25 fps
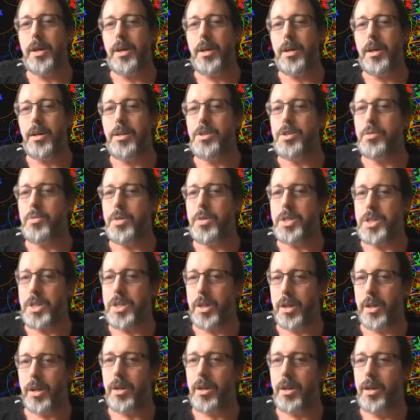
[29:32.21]

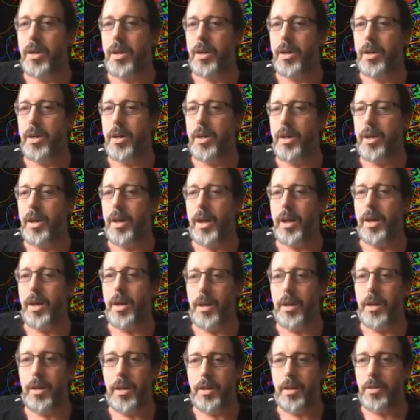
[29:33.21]
intuition
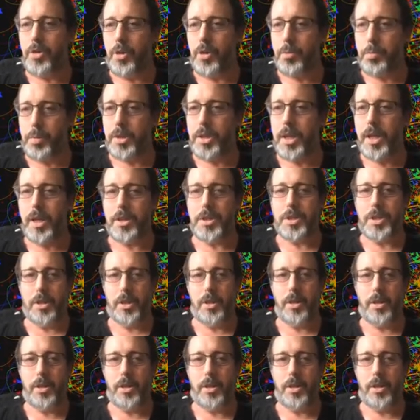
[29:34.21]
and interpretation.